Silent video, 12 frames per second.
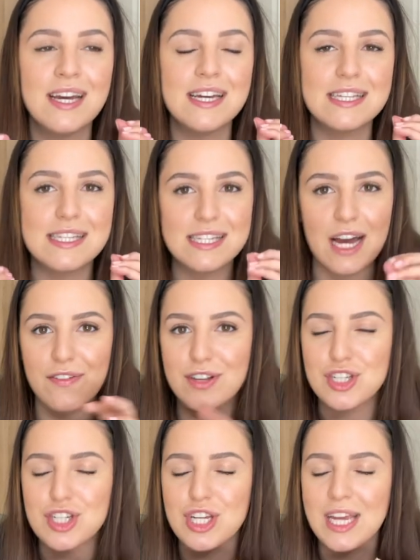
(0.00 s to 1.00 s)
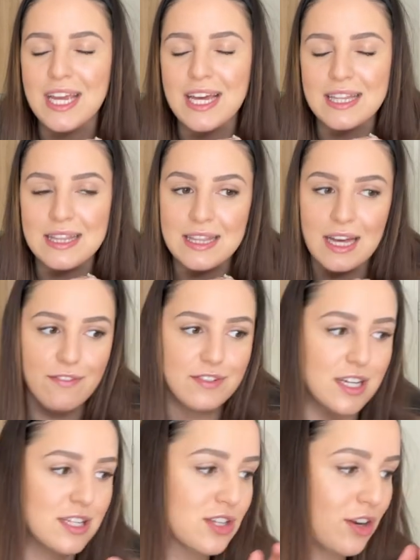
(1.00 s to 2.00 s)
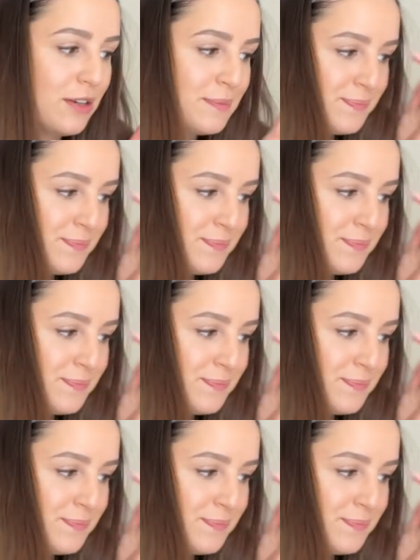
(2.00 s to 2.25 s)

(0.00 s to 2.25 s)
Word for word: stuff and she loved it. So